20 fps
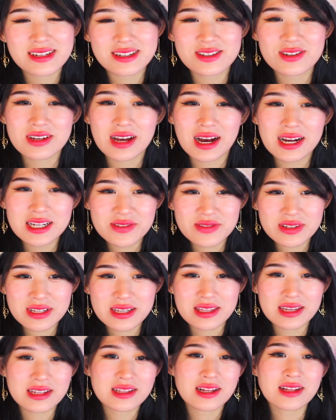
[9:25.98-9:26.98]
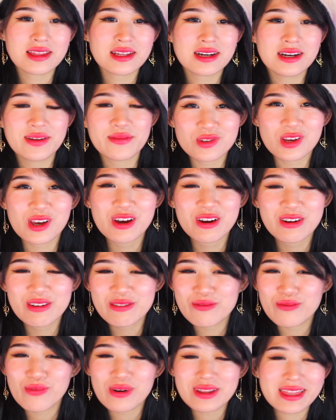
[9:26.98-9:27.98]
Do guys really think like that?
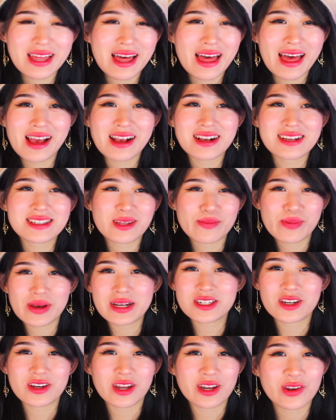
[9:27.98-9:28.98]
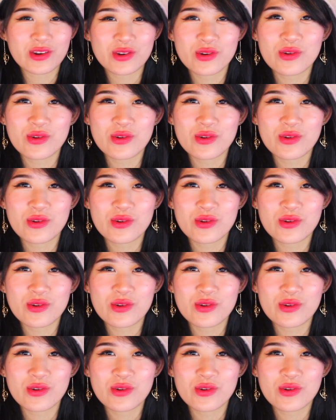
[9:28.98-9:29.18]
What the heck is the picture gonna